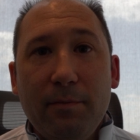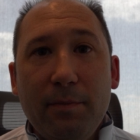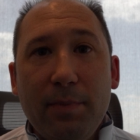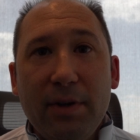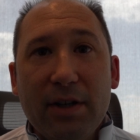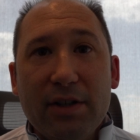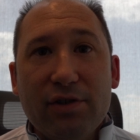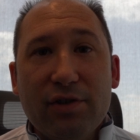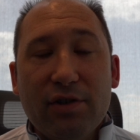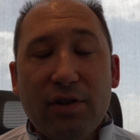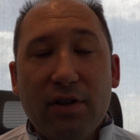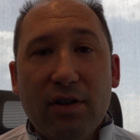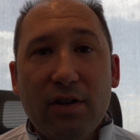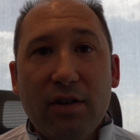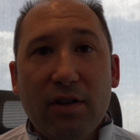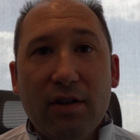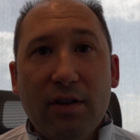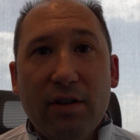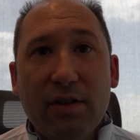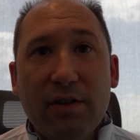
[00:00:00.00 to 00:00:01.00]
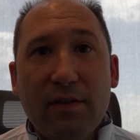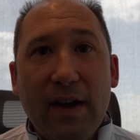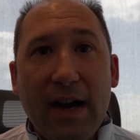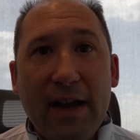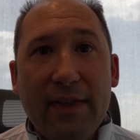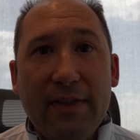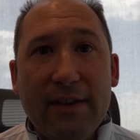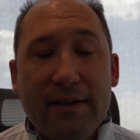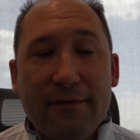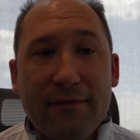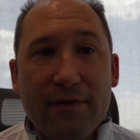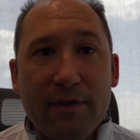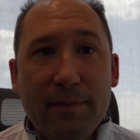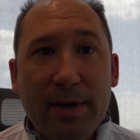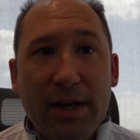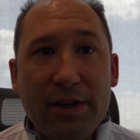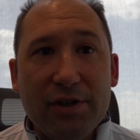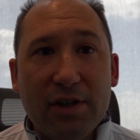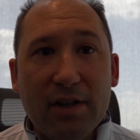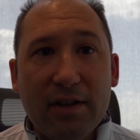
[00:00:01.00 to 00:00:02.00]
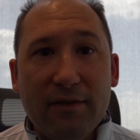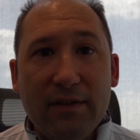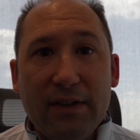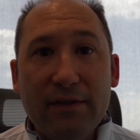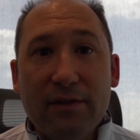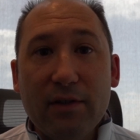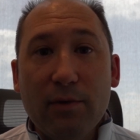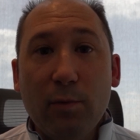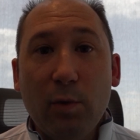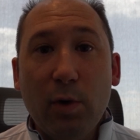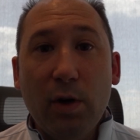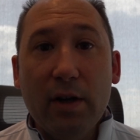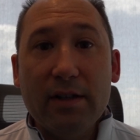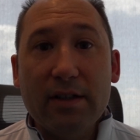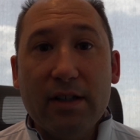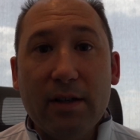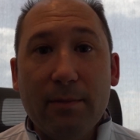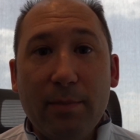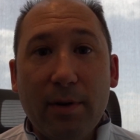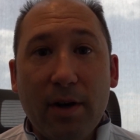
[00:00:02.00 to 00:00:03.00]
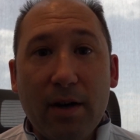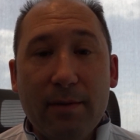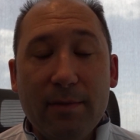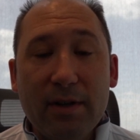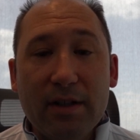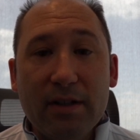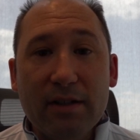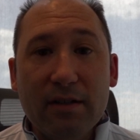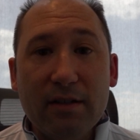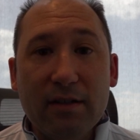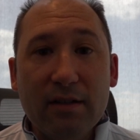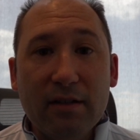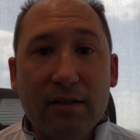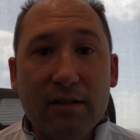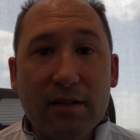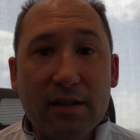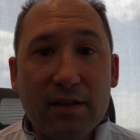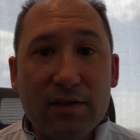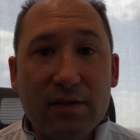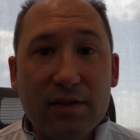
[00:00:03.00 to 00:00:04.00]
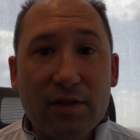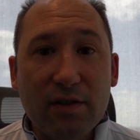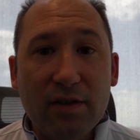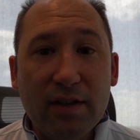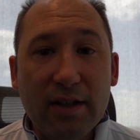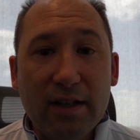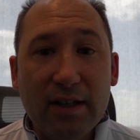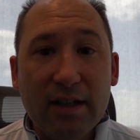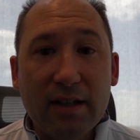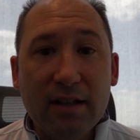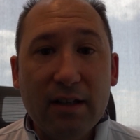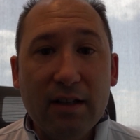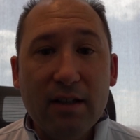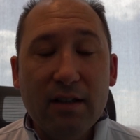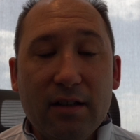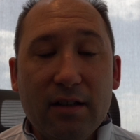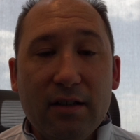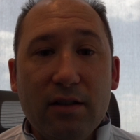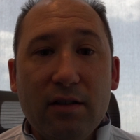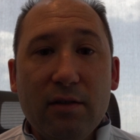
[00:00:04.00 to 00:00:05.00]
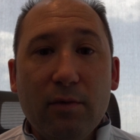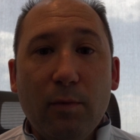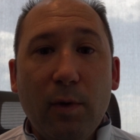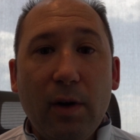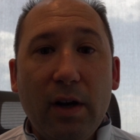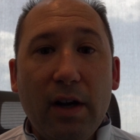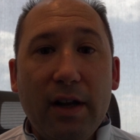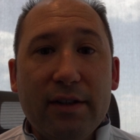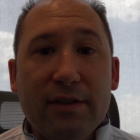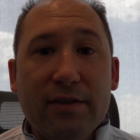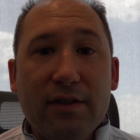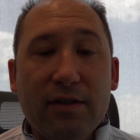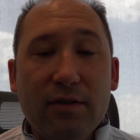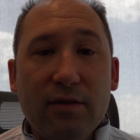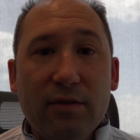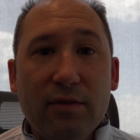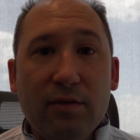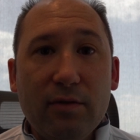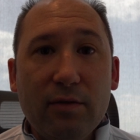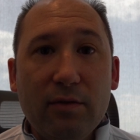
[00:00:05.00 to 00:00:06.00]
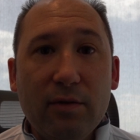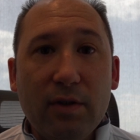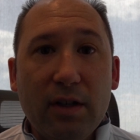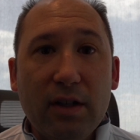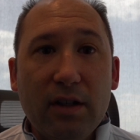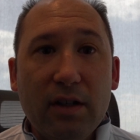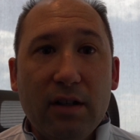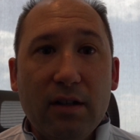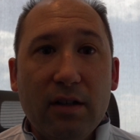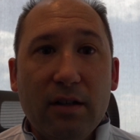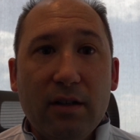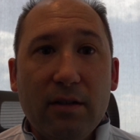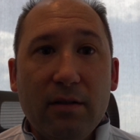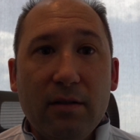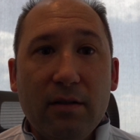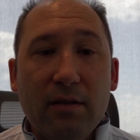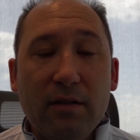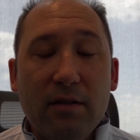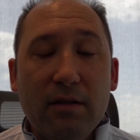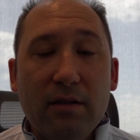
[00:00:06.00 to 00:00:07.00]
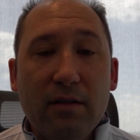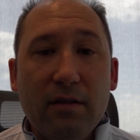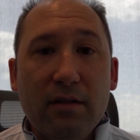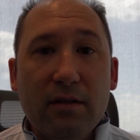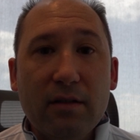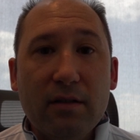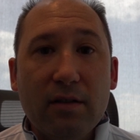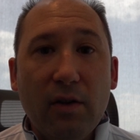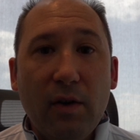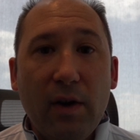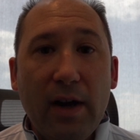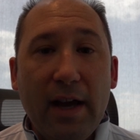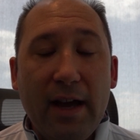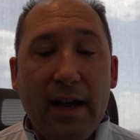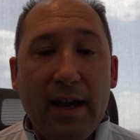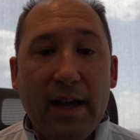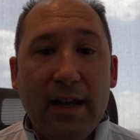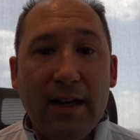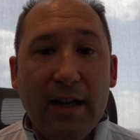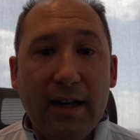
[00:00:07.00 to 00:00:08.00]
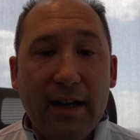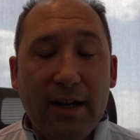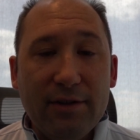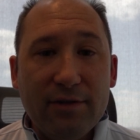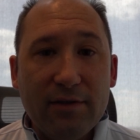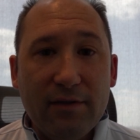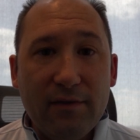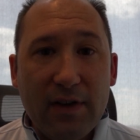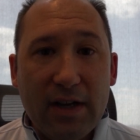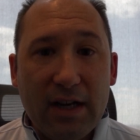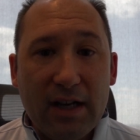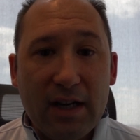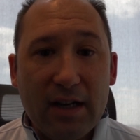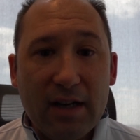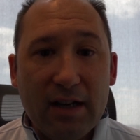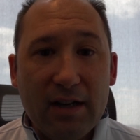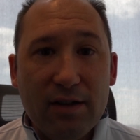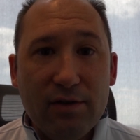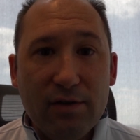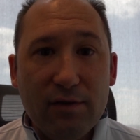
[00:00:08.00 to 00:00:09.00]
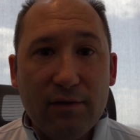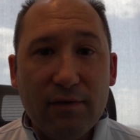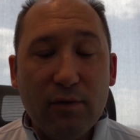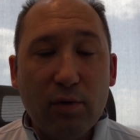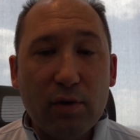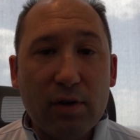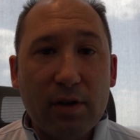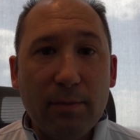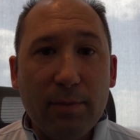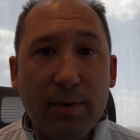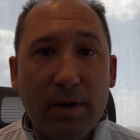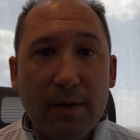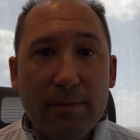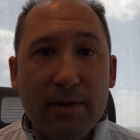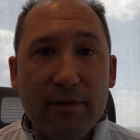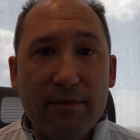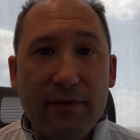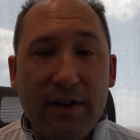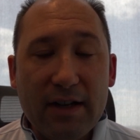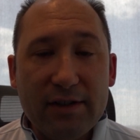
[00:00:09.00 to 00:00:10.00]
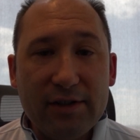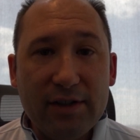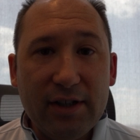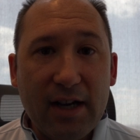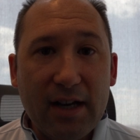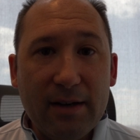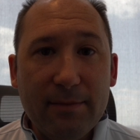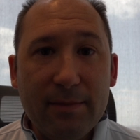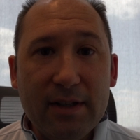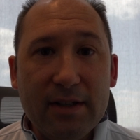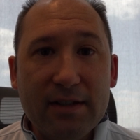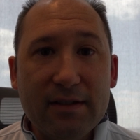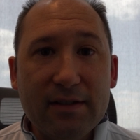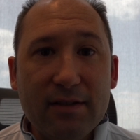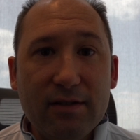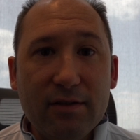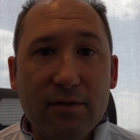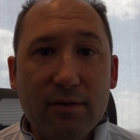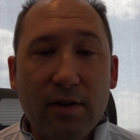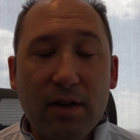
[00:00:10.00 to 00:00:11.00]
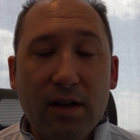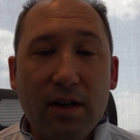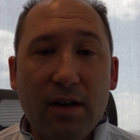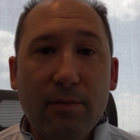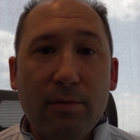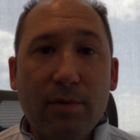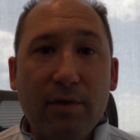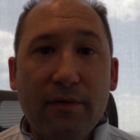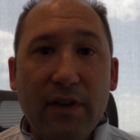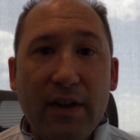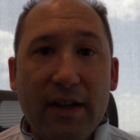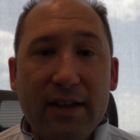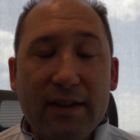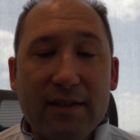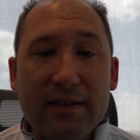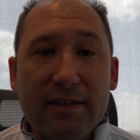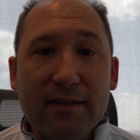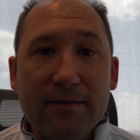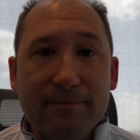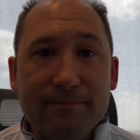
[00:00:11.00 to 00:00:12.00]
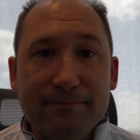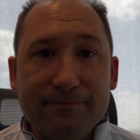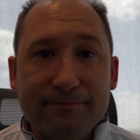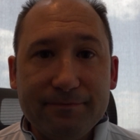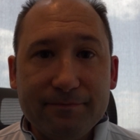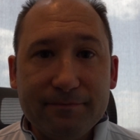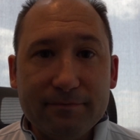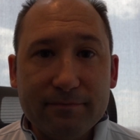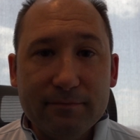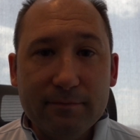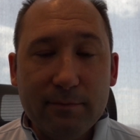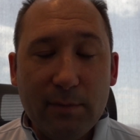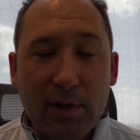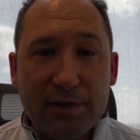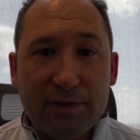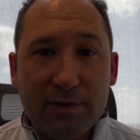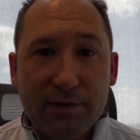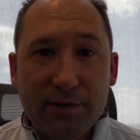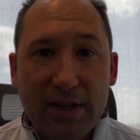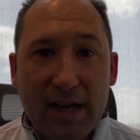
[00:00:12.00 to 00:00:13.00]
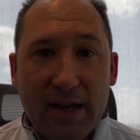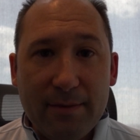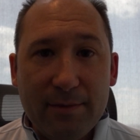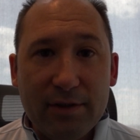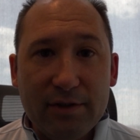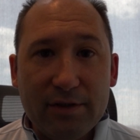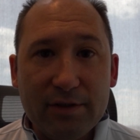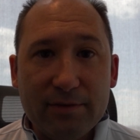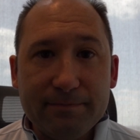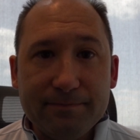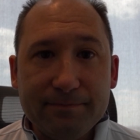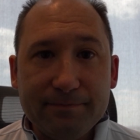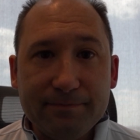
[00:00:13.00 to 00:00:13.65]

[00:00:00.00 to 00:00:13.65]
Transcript: picture or you add the information of even one compartment concerning, you want to go ahead and intervene and do 4 compartment fasciotomies to prevent muscle damage.